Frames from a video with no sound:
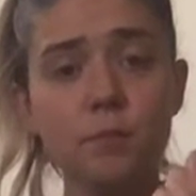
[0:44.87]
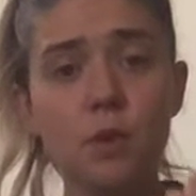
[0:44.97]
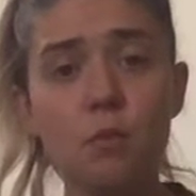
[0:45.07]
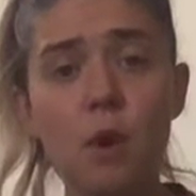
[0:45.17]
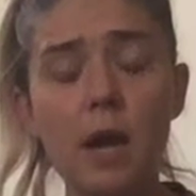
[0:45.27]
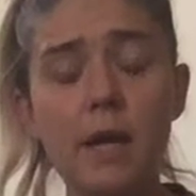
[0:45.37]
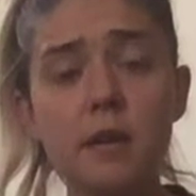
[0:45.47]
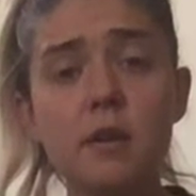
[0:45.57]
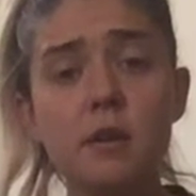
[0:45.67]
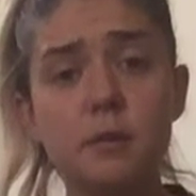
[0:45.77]

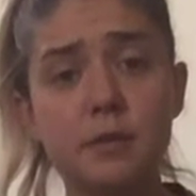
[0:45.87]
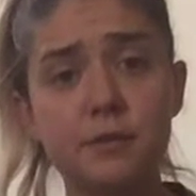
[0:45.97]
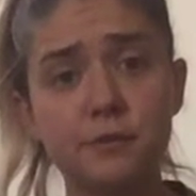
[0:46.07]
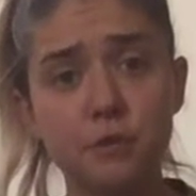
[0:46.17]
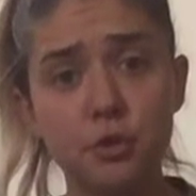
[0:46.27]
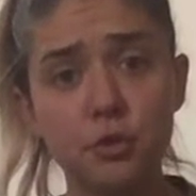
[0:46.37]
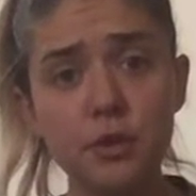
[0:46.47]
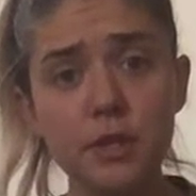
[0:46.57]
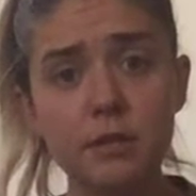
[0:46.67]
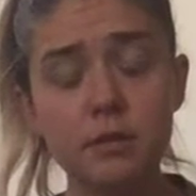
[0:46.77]
One was
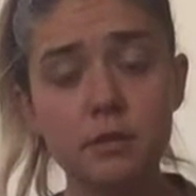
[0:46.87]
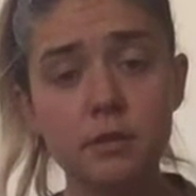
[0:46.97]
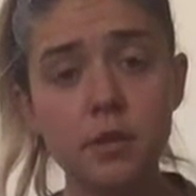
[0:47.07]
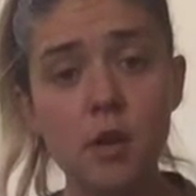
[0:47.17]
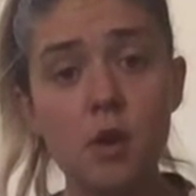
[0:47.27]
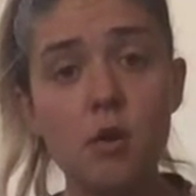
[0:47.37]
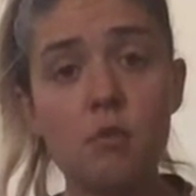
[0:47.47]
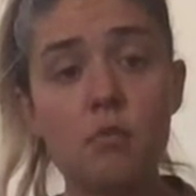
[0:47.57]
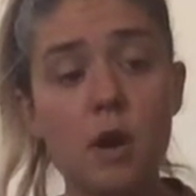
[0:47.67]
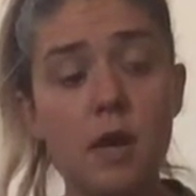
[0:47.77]
food,
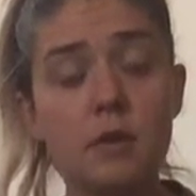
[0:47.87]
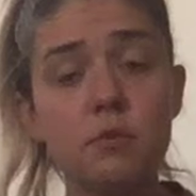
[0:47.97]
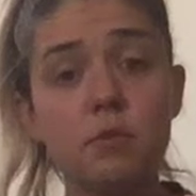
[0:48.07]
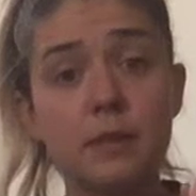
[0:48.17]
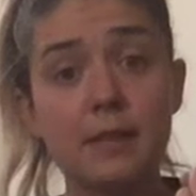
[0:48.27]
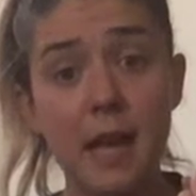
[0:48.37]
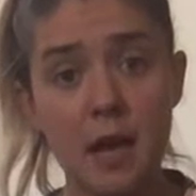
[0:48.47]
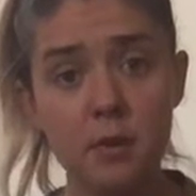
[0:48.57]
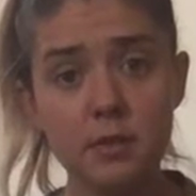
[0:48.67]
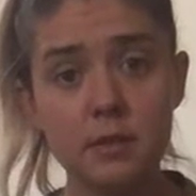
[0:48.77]
one was
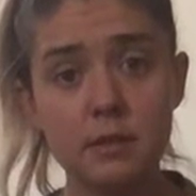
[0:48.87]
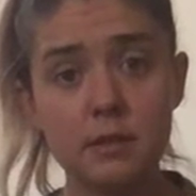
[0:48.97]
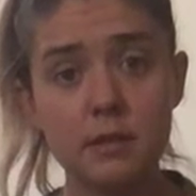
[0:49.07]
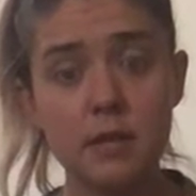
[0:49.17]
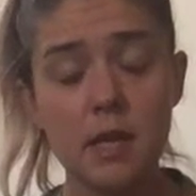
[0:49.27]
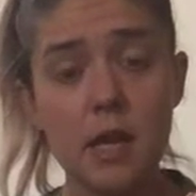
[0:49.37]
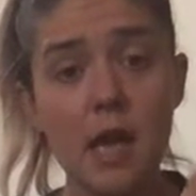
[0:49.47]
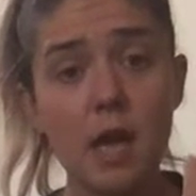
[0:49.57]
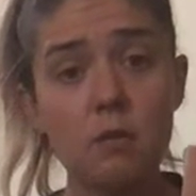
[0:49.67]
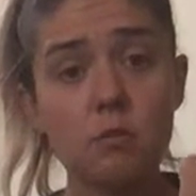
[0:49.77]
house,
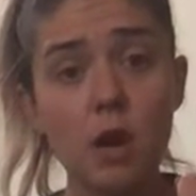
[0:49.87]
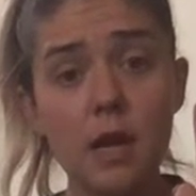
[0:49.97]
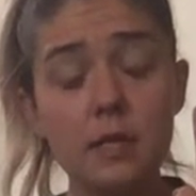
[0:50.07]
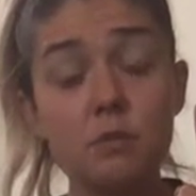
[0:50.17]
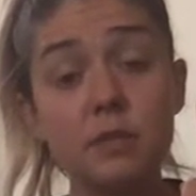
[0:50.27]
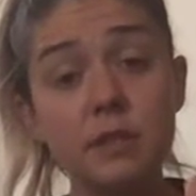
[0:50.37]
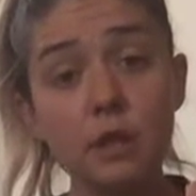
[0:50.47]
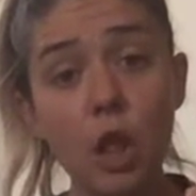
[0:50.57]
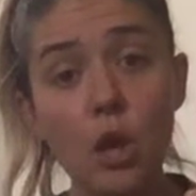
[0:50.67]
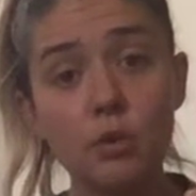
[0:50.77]
and one was
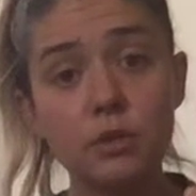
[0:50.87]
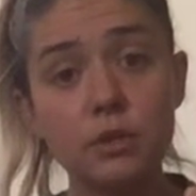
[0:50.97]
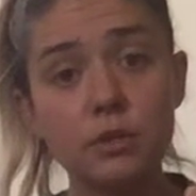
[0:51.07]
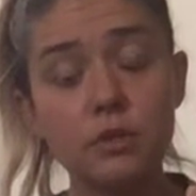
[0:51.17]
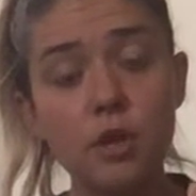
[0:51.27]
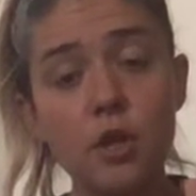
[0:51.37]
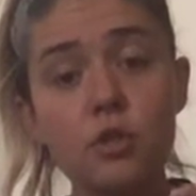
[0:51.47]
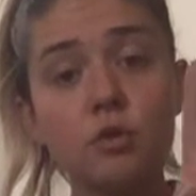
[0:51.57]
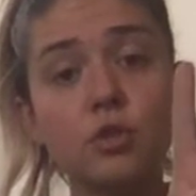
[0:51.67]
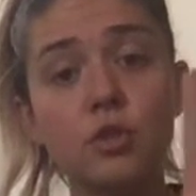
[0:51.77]
clothes.
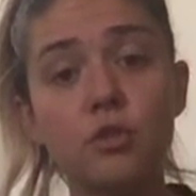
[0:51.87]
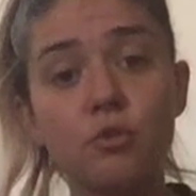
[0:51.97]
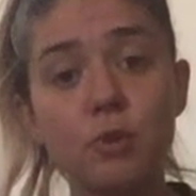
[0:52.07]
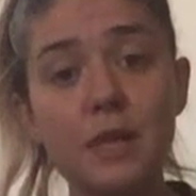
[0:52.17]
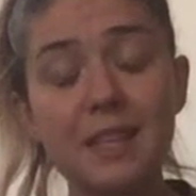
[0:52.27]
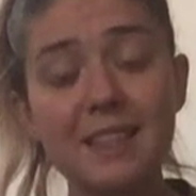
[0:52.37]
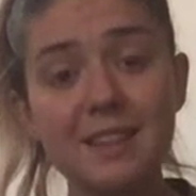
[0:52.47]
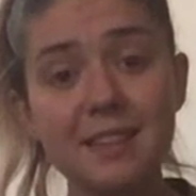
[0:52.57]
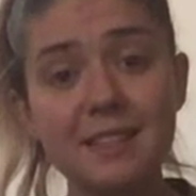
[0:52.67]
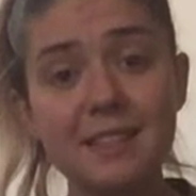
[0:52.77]
Those are three
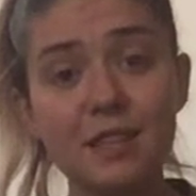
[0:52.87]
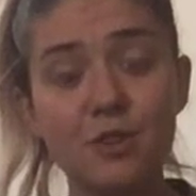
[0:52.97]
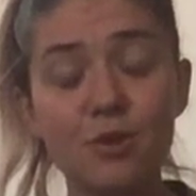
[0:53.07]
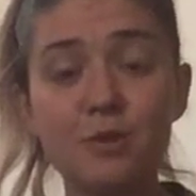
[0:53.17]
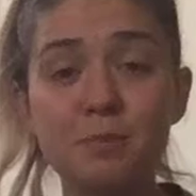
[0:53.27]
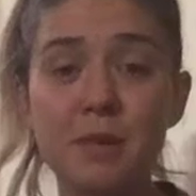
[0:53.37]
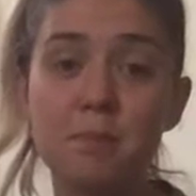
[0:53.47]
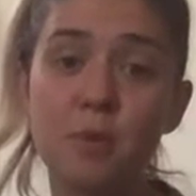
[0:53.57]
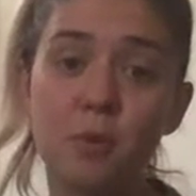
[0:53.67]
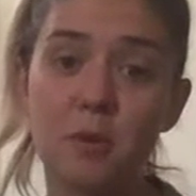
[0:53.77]
things that those
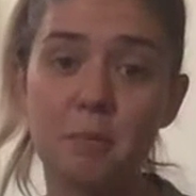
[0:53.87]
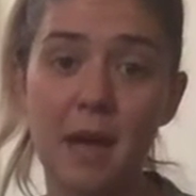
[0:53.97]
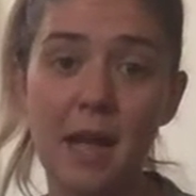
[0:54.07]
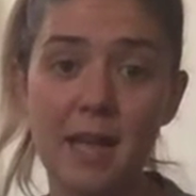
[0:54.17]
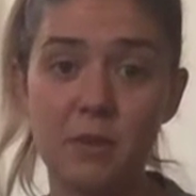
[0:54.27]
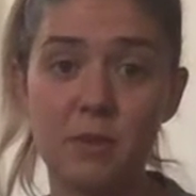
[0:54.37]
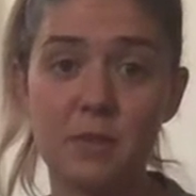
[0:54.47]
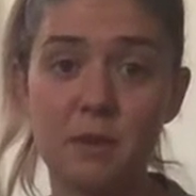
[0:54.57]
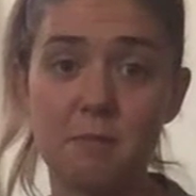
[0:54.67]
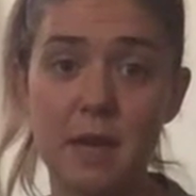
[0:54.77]
people were buying with
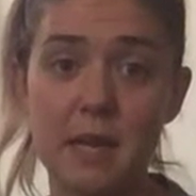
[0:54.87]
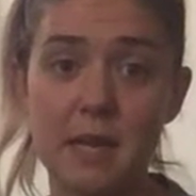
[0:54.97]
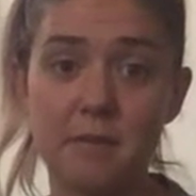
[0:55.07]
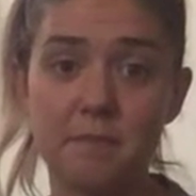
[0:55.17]
their money.